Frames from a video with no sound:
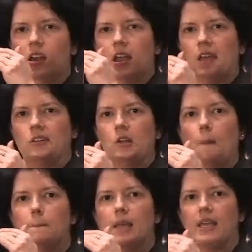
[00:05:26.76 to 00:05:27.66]
and
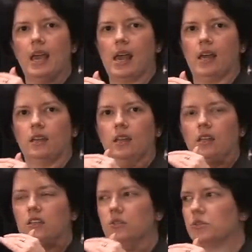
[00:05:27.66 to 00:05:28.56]
began
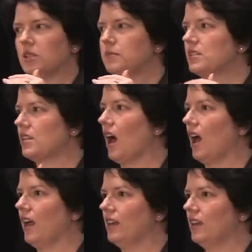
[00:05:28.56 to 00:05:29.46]
to
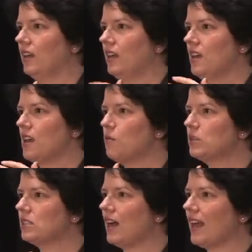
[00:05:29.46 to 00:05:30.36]
subside. It
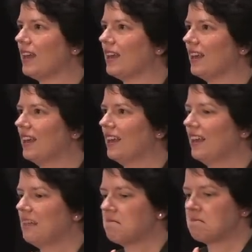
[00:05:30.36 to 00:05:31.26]
was like
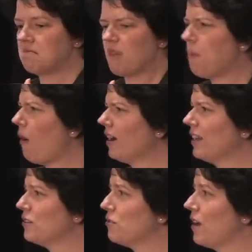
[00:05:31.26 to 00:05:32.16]
the
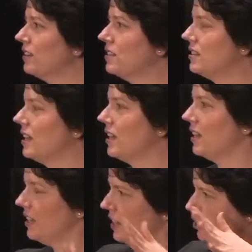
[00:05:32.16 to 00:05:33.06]
parting of the Red
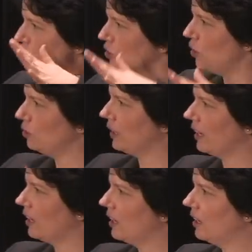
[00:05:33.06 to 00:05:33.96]
Sea
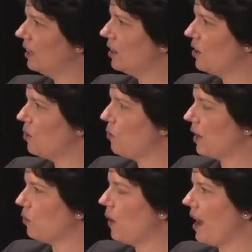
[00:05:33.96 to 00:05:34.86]
slowly
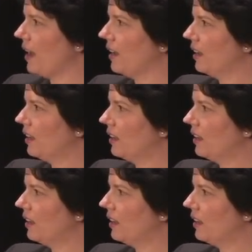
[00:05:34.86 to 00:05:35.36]
went away.